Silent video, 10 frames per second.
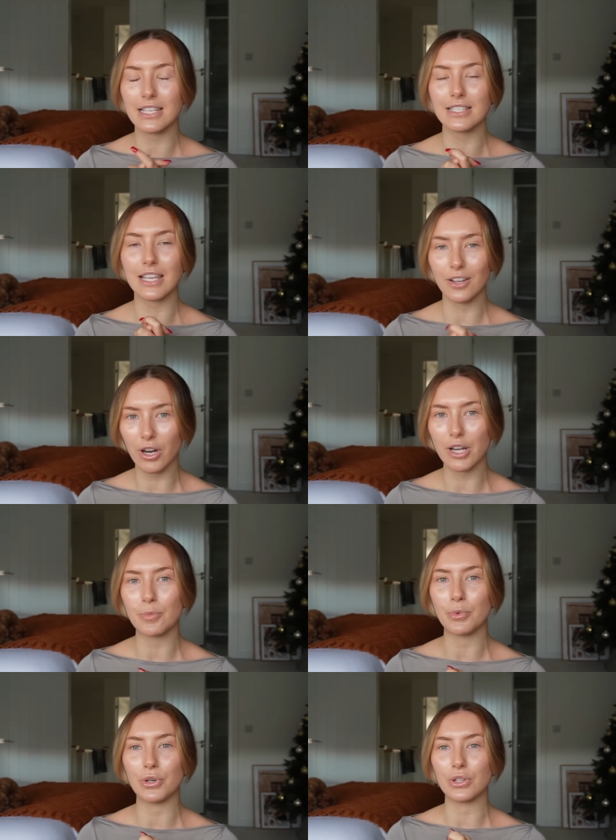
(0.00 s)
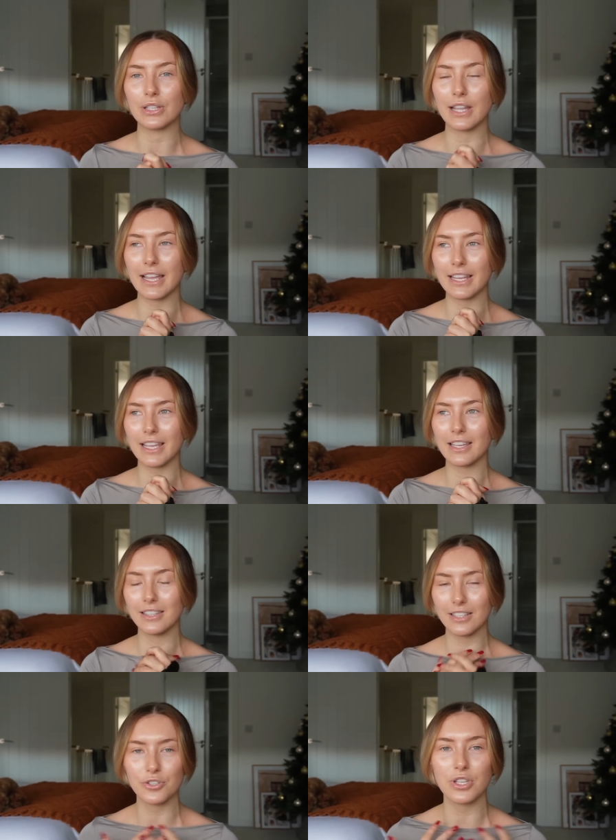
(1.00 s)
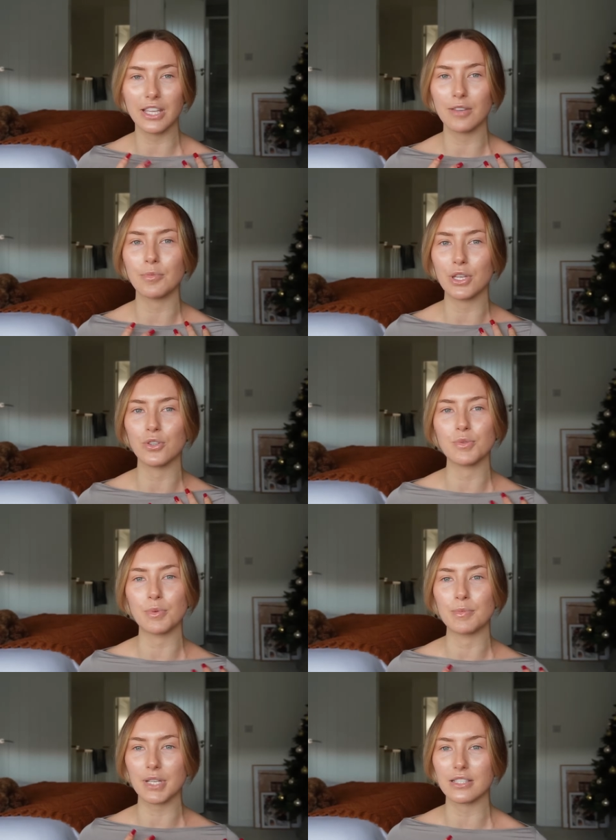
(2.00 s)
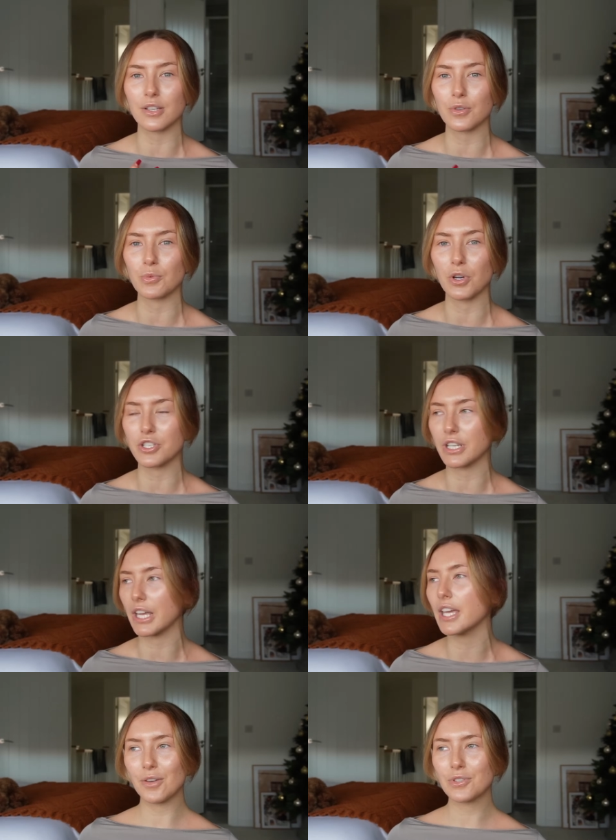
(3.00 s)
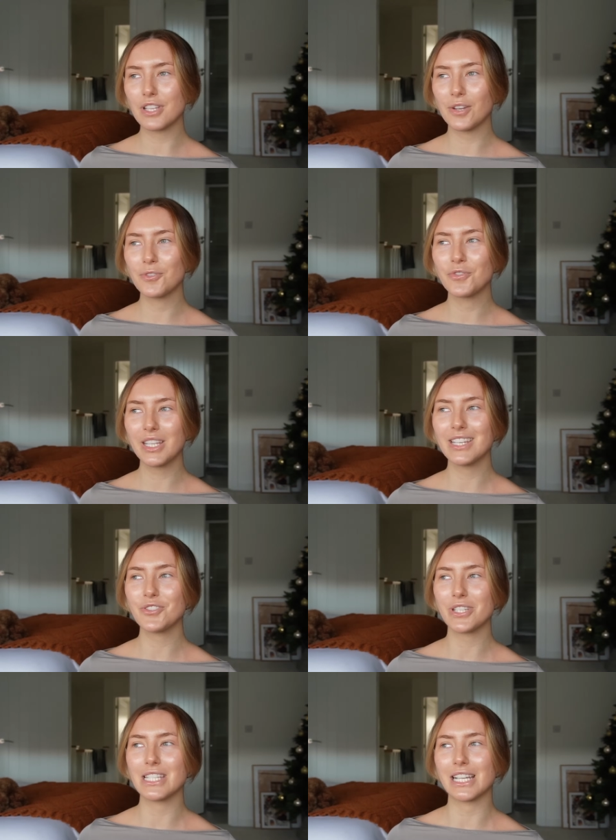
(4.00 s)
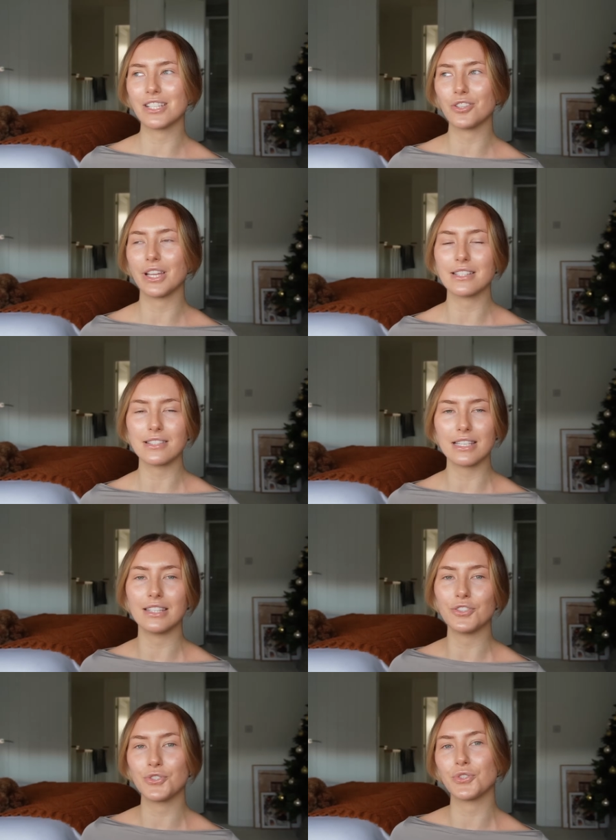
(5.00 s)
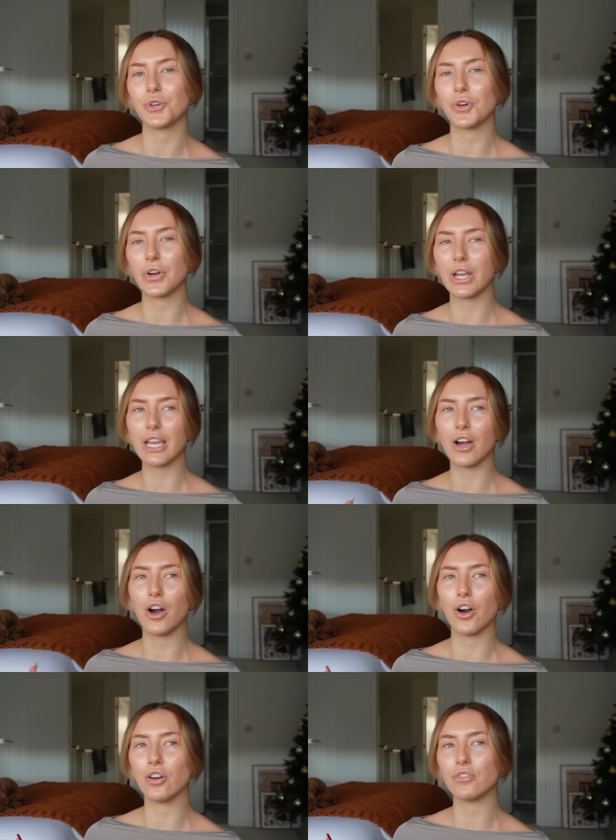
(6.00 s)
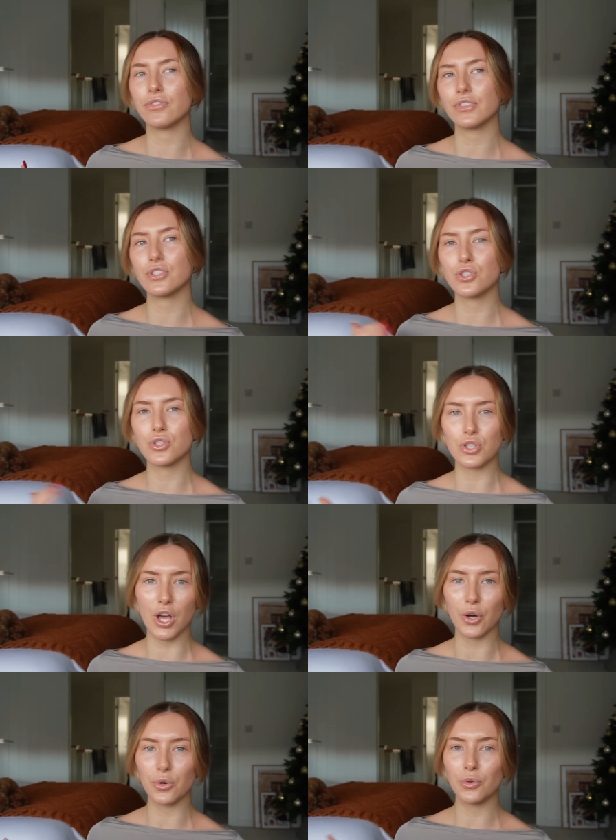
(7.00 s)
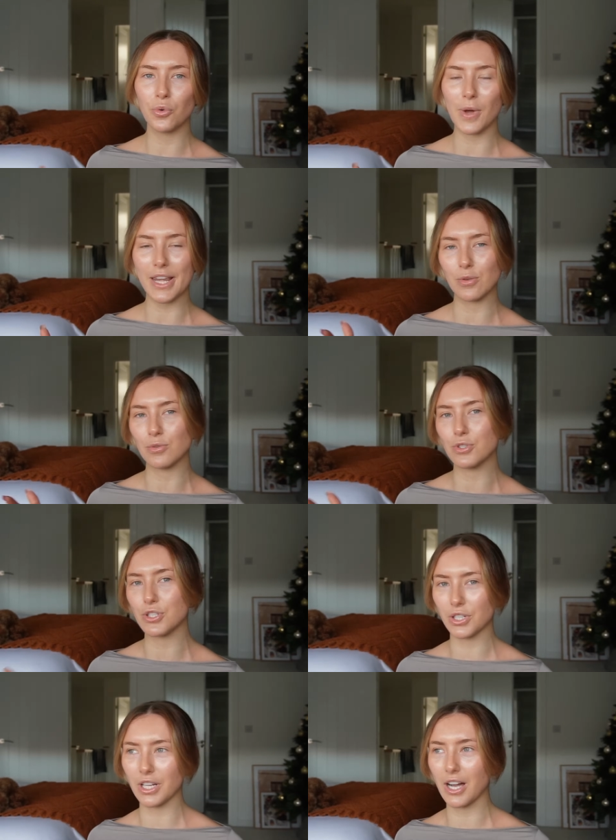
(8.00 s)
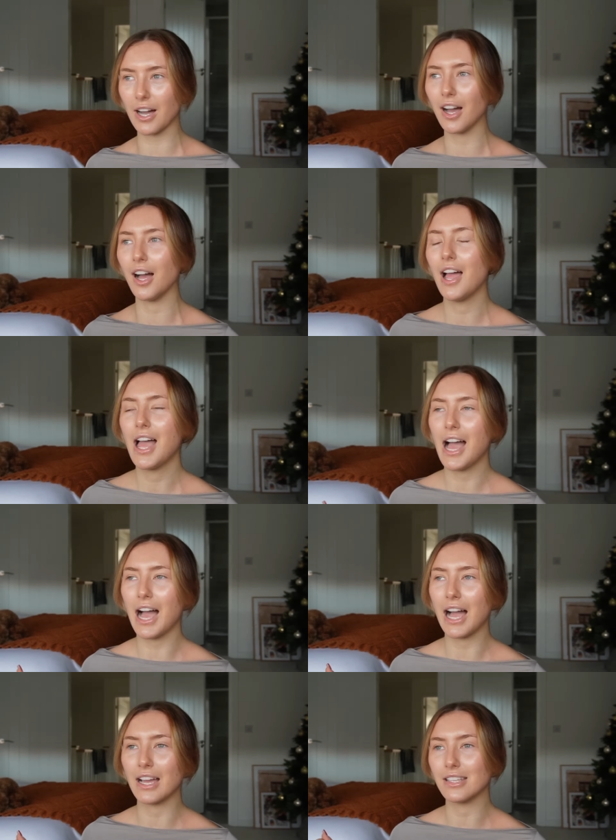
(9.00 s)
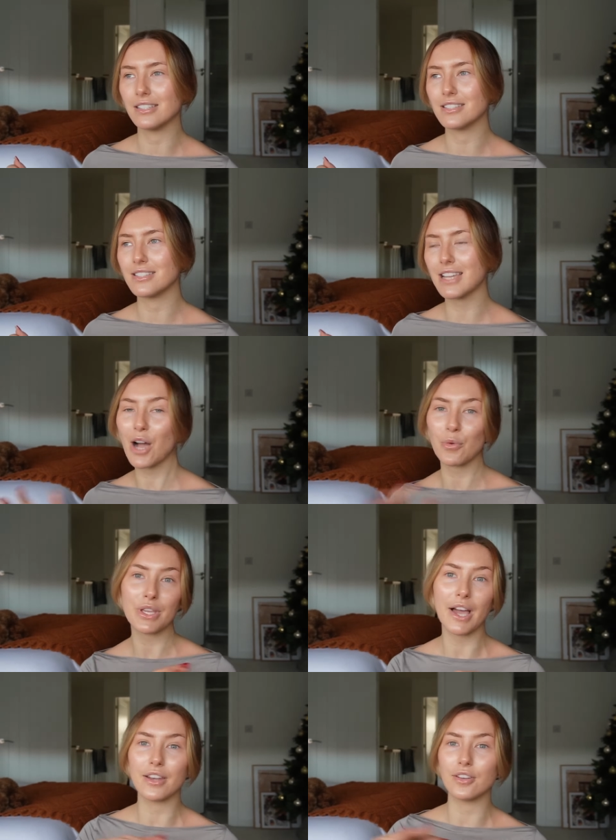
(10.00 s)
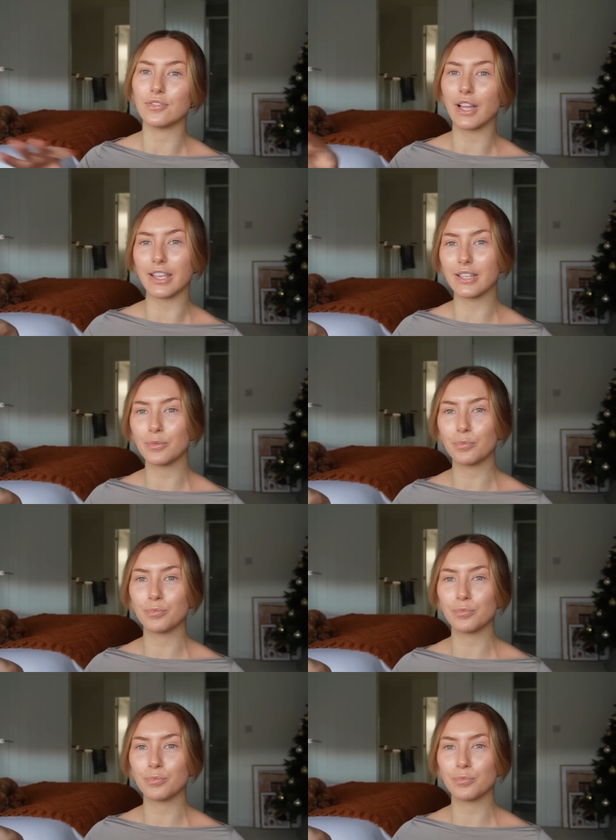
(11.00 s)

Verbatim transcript: is incredible like it literally gave me goosebumps as i was watching it it was it was really interesting actually like seeing the story of snow when he was younger and how he kind of like